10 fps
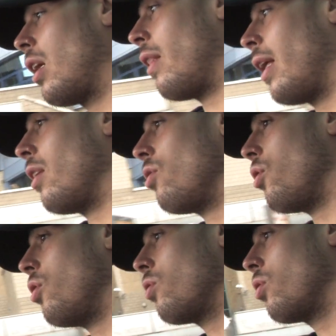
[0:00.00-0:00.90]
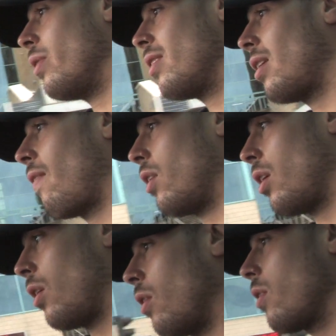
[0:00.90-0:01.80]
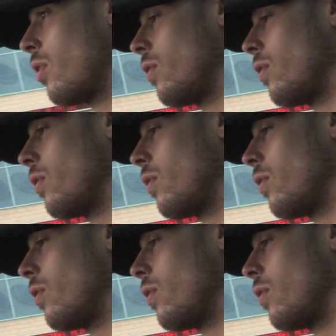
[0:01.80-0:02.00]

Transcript: and then jiu-jitsu at seven o'clock.